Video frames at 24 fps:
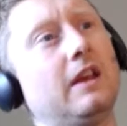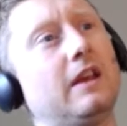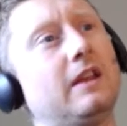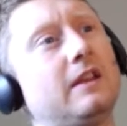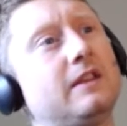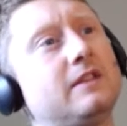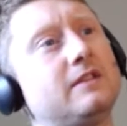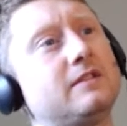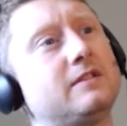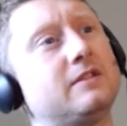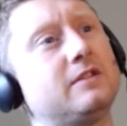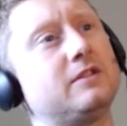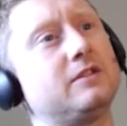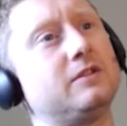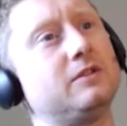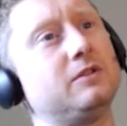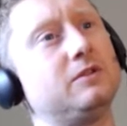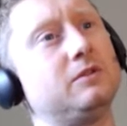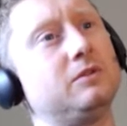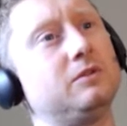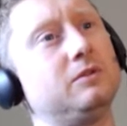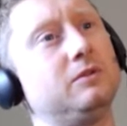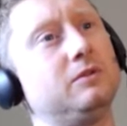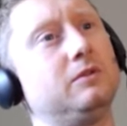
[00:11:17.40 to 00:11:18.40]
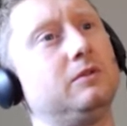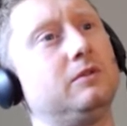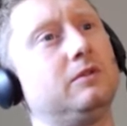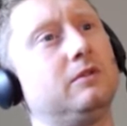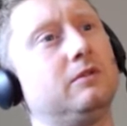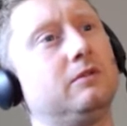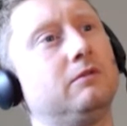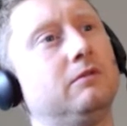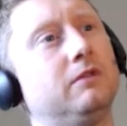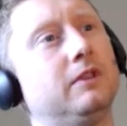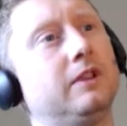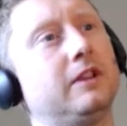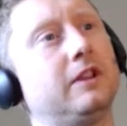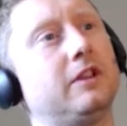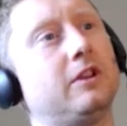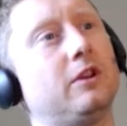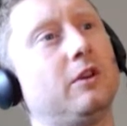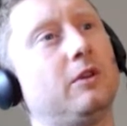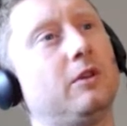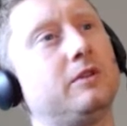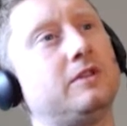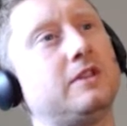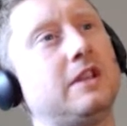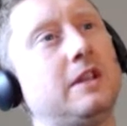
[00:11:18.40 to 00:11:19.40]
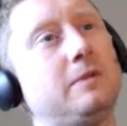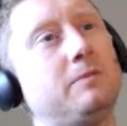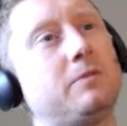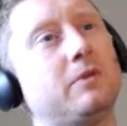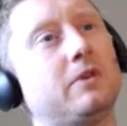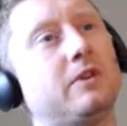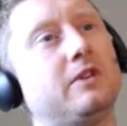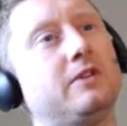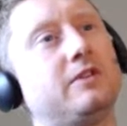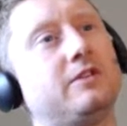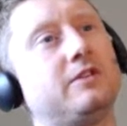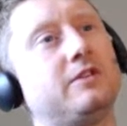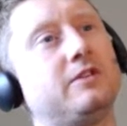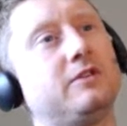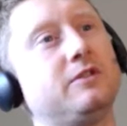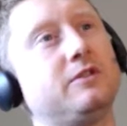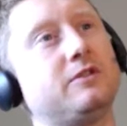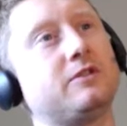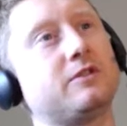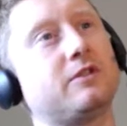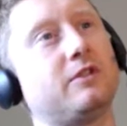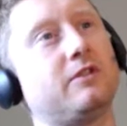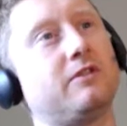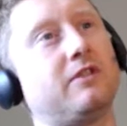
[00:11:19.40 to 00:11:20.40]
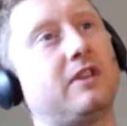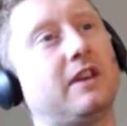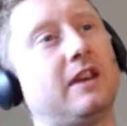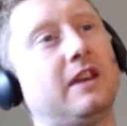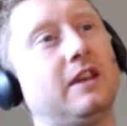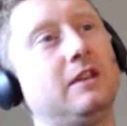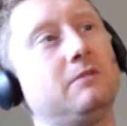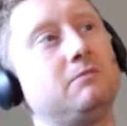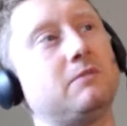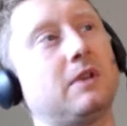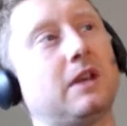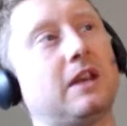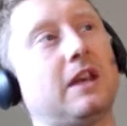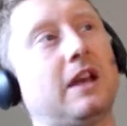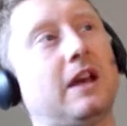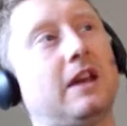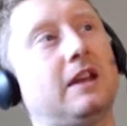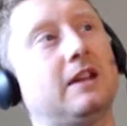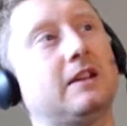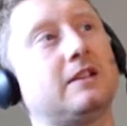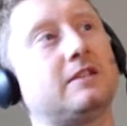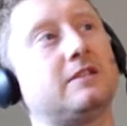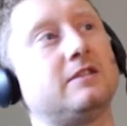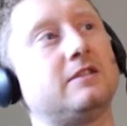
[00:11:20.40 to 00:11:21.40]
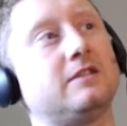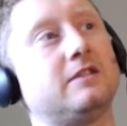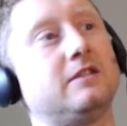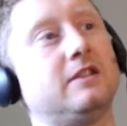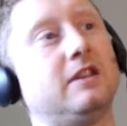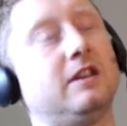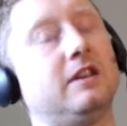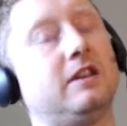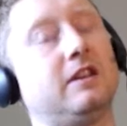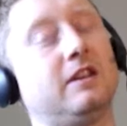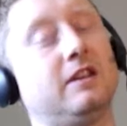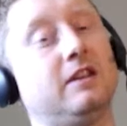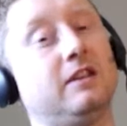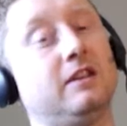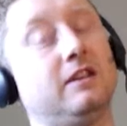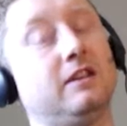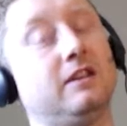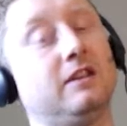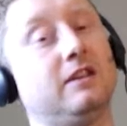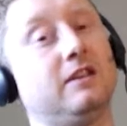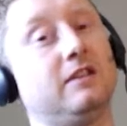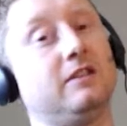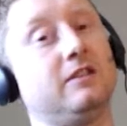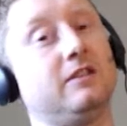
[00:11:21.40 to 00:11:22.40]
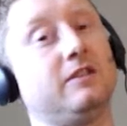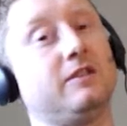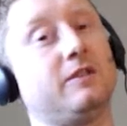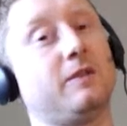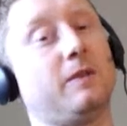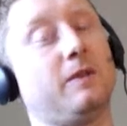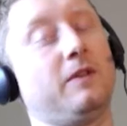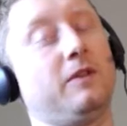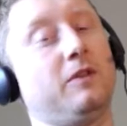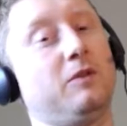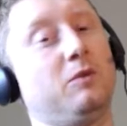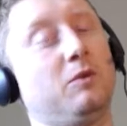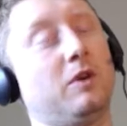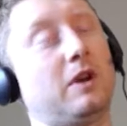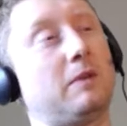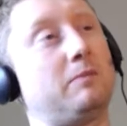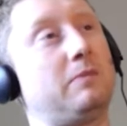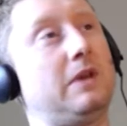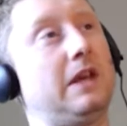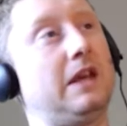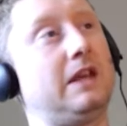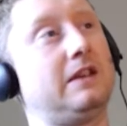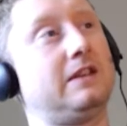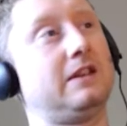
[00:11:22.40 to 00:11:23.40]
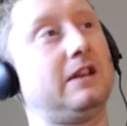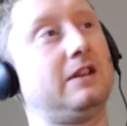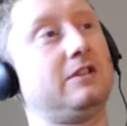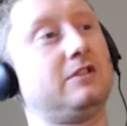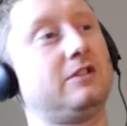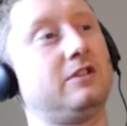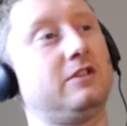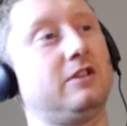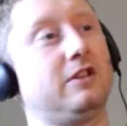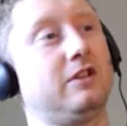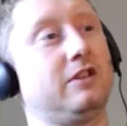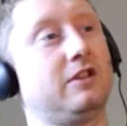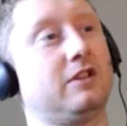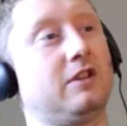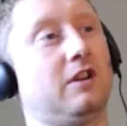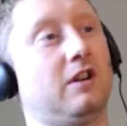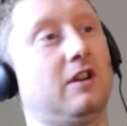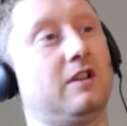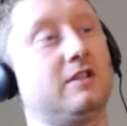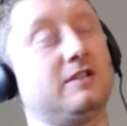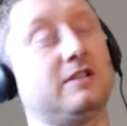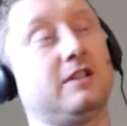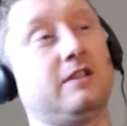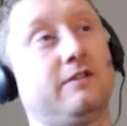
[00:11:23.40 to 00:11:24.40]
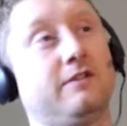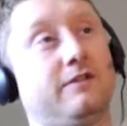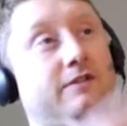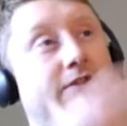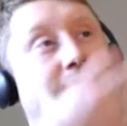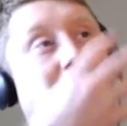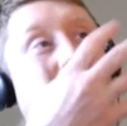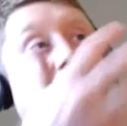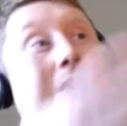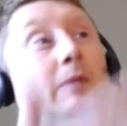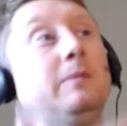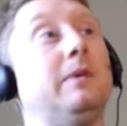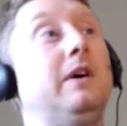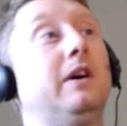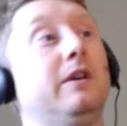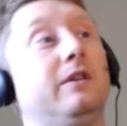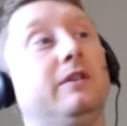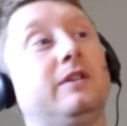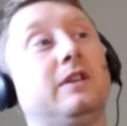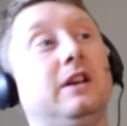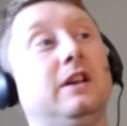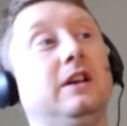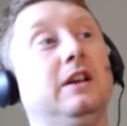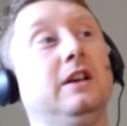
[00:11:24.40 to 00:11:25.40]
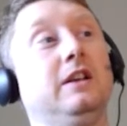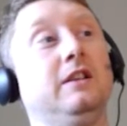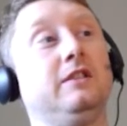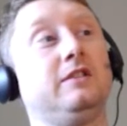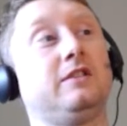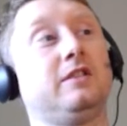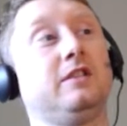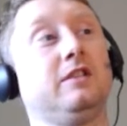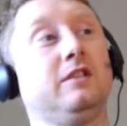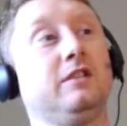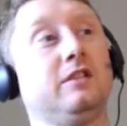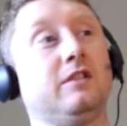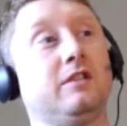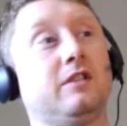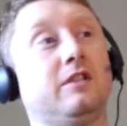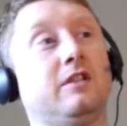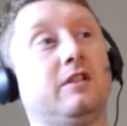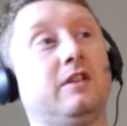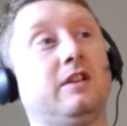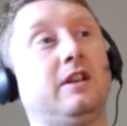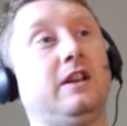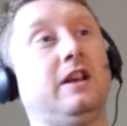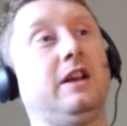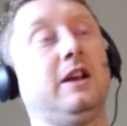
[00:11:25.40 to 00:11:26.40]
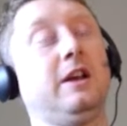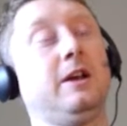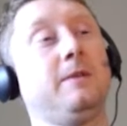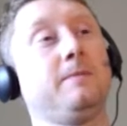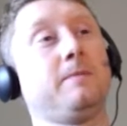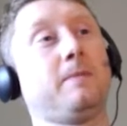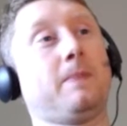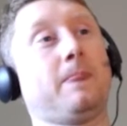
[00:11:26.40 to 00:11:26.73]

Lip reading: And to really go deeper into sort of the hidden mechanics, is you want to pay attention to the cards that have come out to learn